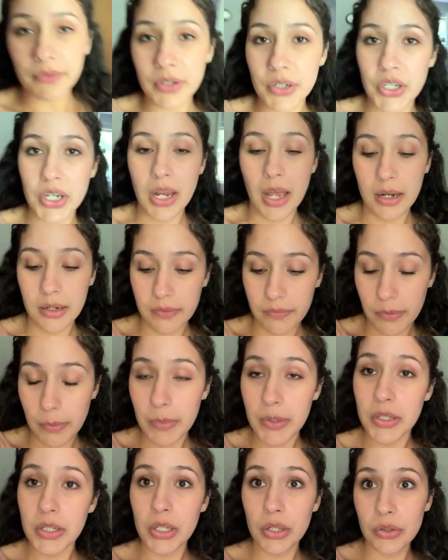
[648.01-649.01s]
for Gianna from
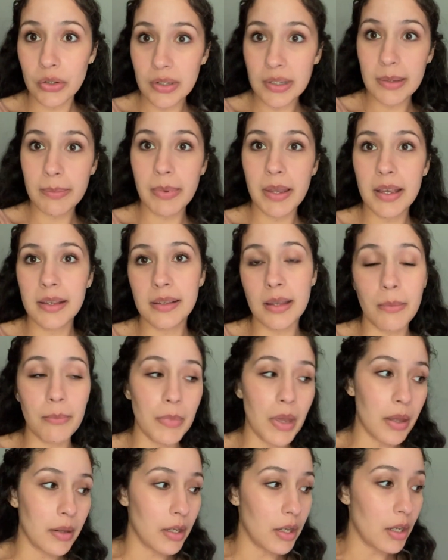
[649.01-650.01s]
the Children's Place,
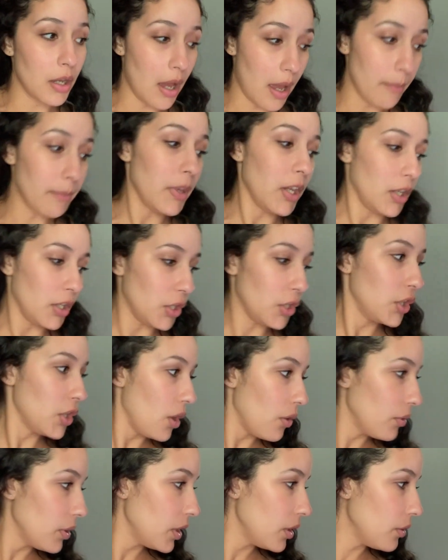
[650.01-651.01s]
I'm, I'm going to
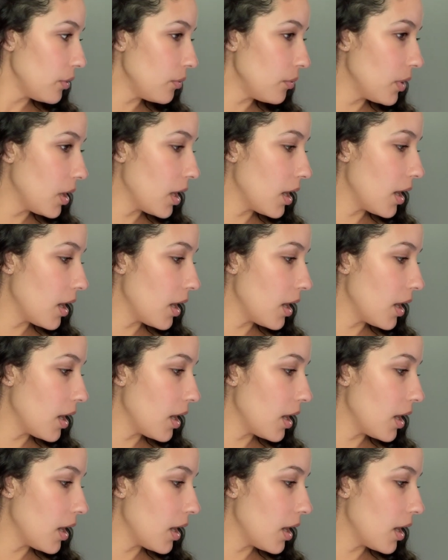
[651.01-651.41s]
show you.